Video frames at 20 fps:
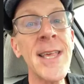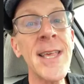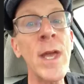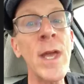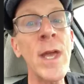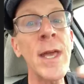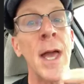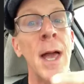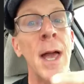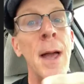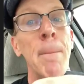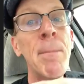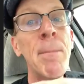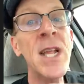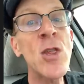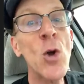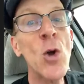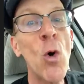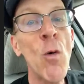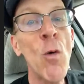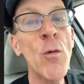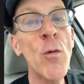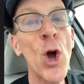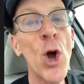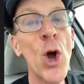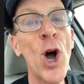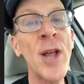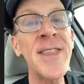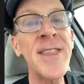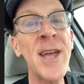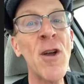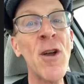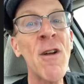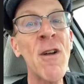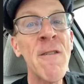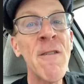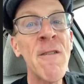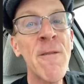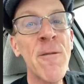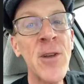but it's over on their
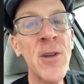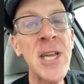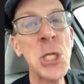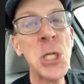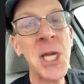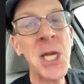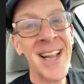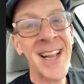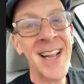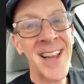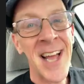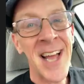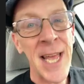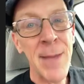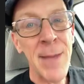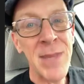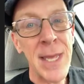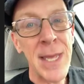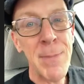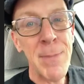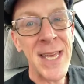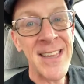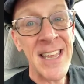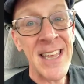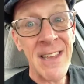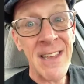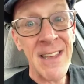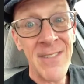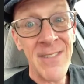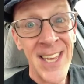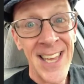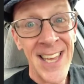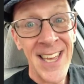free channel, IMDb TV.